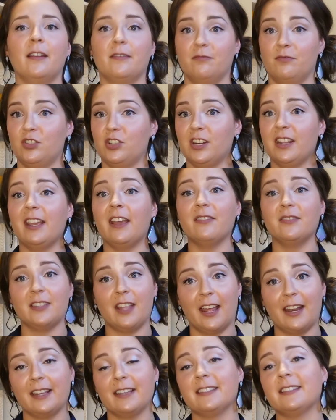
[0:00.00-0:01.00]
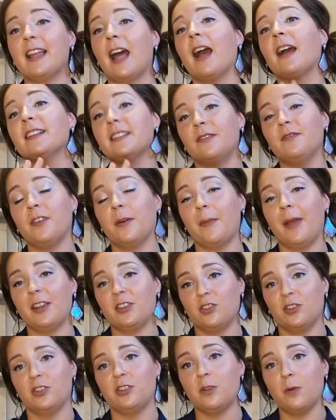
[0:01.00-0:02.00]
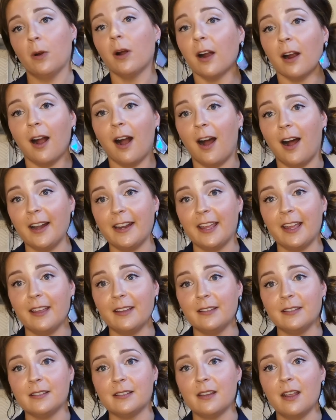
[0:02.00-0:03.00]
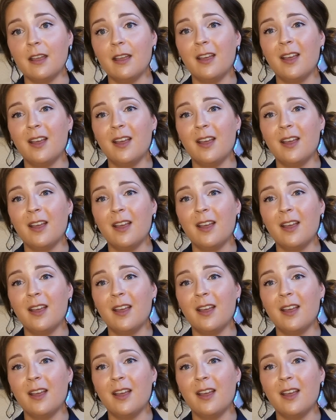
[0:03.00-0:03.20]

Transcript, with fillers: and she gives that exact information to her audience